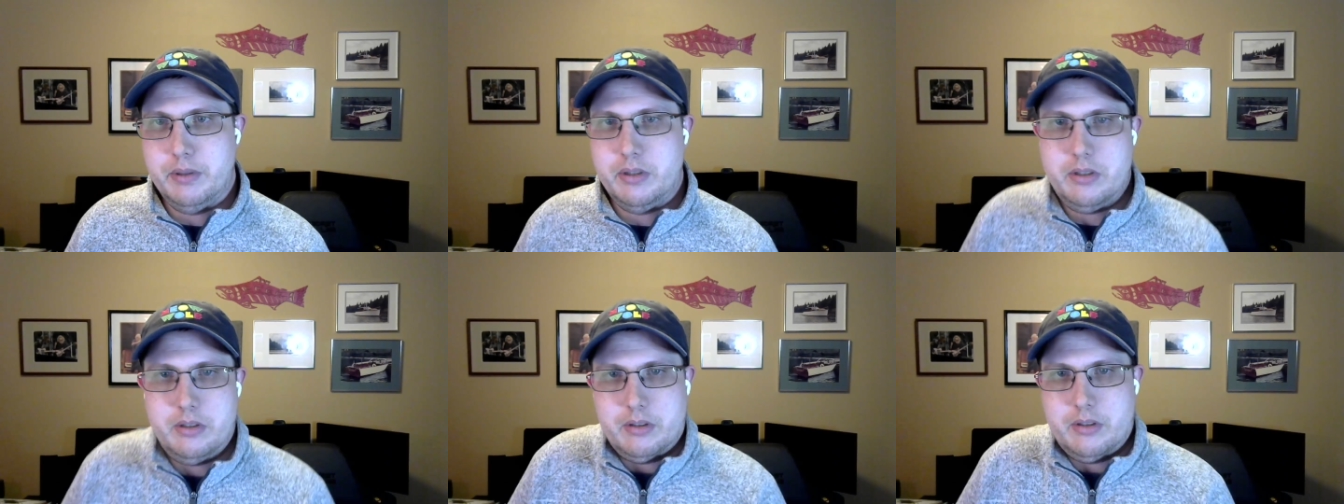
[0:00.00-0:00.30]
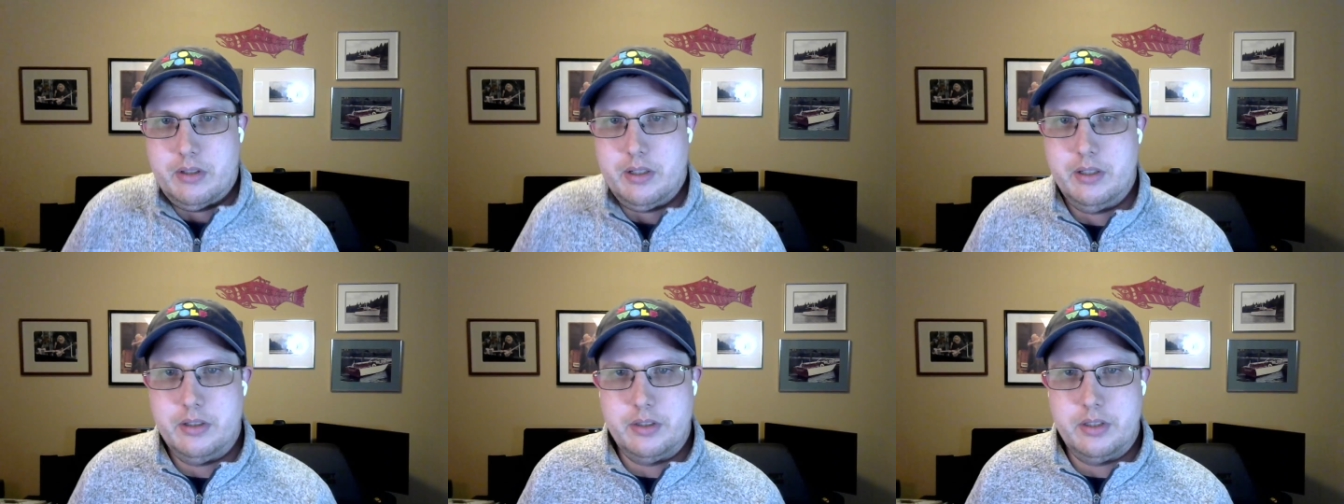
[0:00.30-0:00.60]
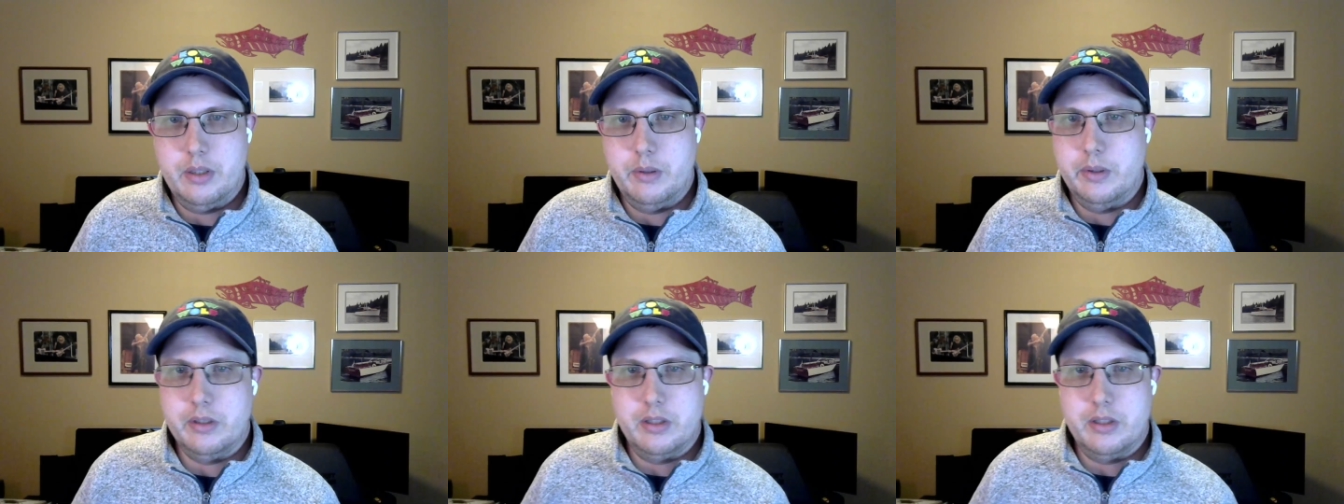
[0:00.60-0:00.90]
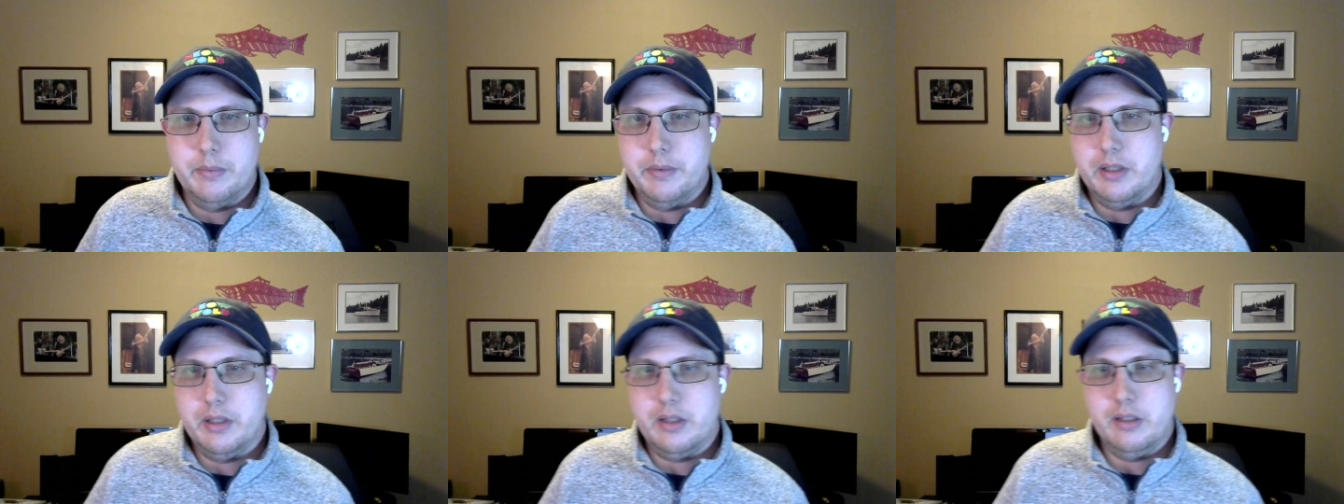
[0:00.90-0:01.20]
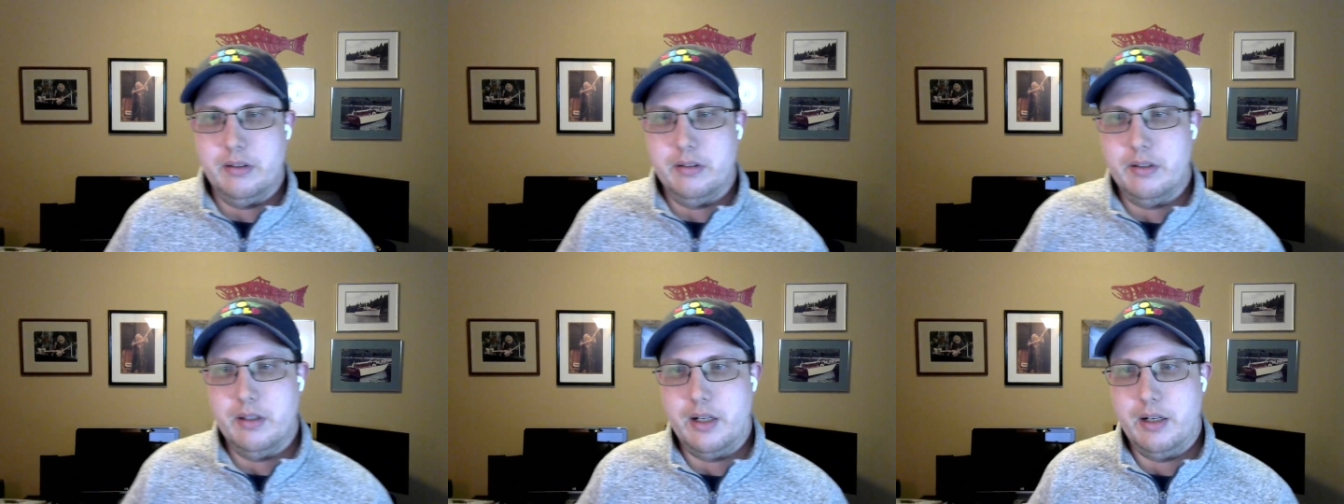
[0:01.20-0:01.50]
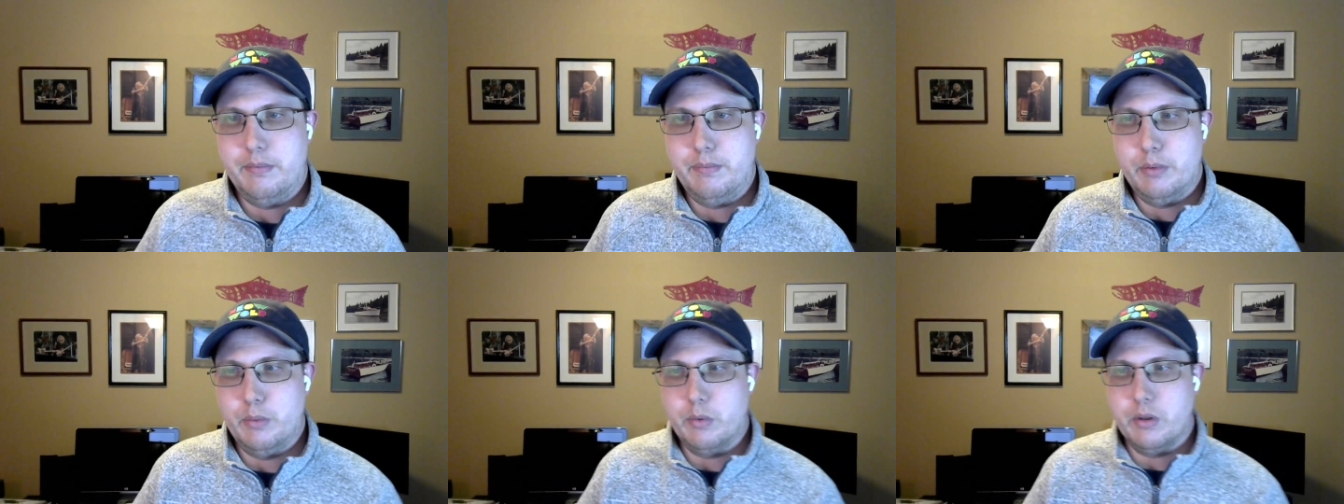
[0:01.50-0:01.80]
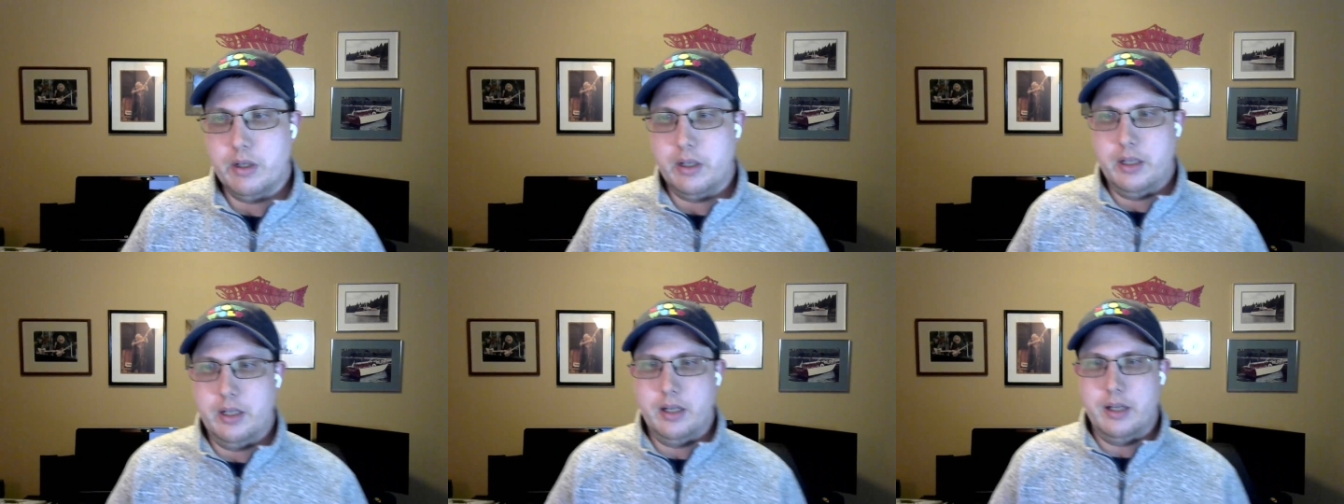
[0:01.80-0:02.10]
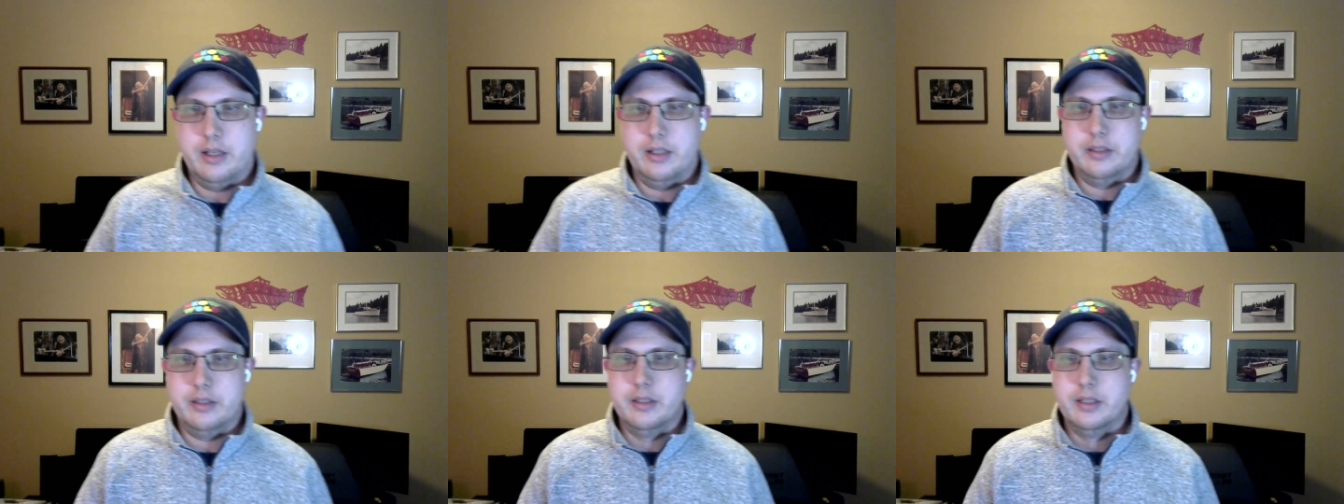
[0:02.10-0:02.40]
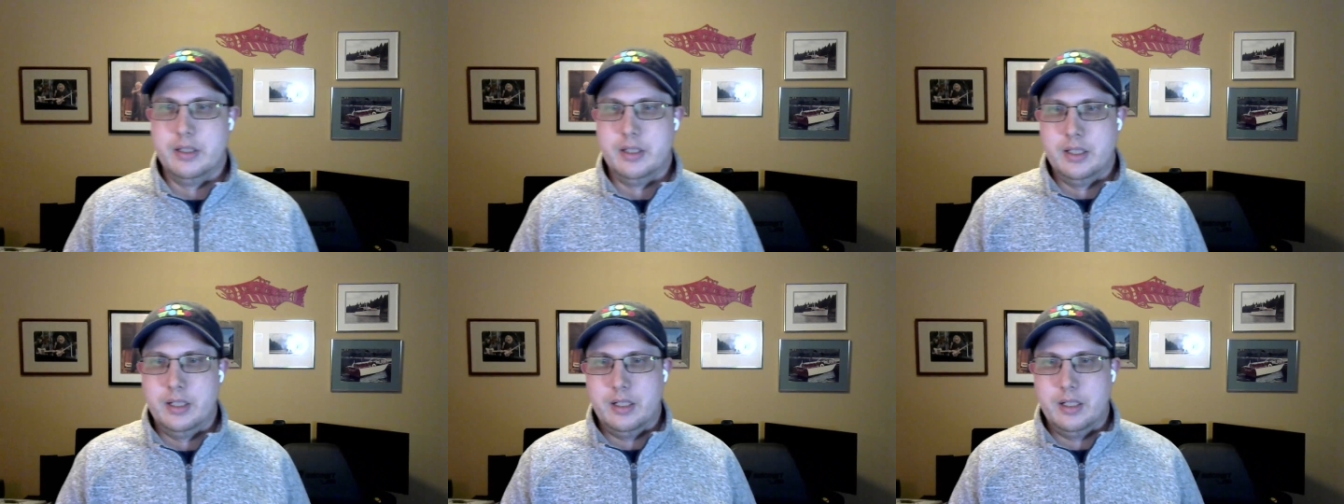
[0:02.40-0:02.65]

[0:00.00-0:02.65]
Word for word: but just kind of showing some of the things that I've been working on,